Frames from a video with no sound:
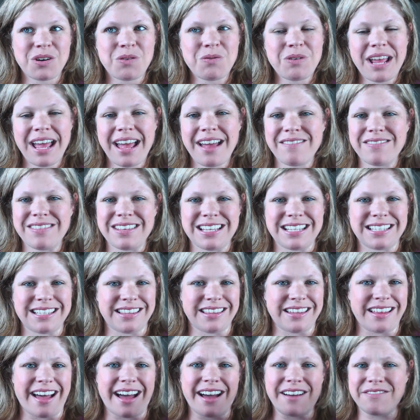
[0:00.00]
don't have
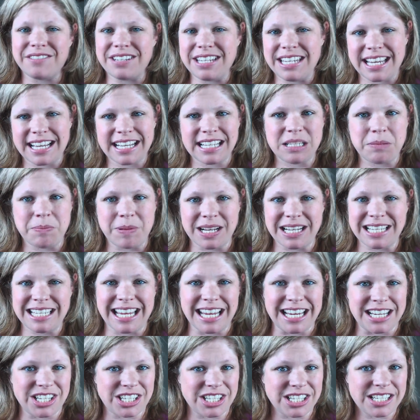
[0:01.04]
these lofty
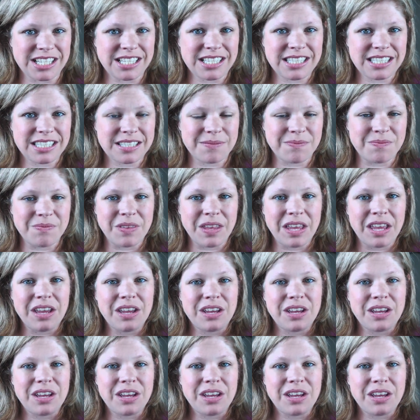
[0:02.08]
expectations,